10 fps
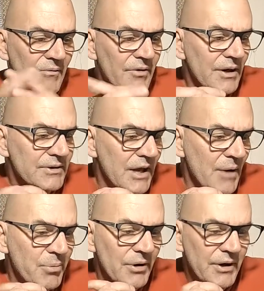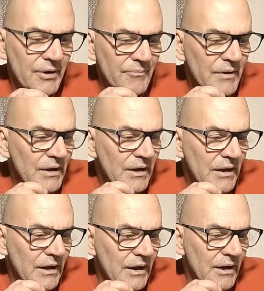For an example here,
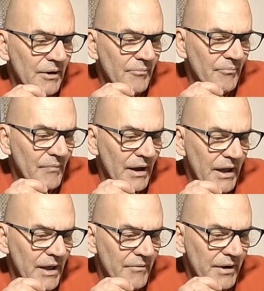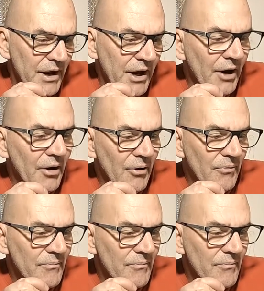I have an arrow,